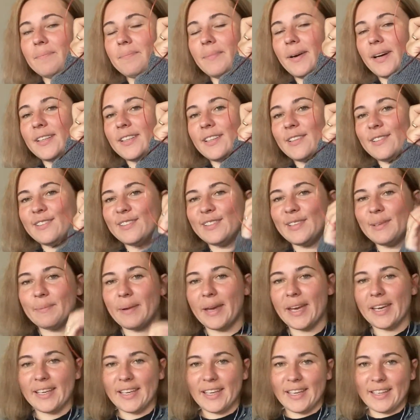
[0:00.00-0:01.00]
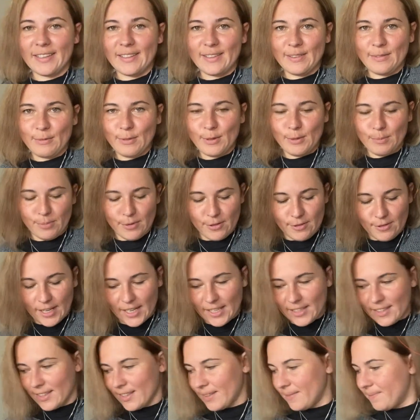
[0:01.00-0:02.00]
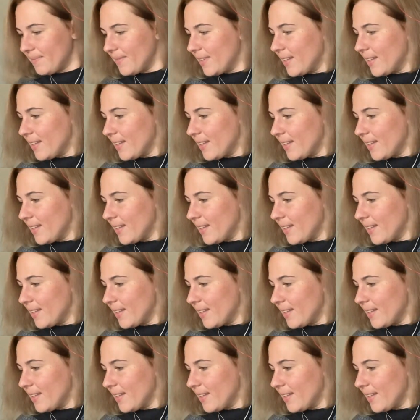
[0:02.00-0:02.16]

panel on the back, and it will be ready.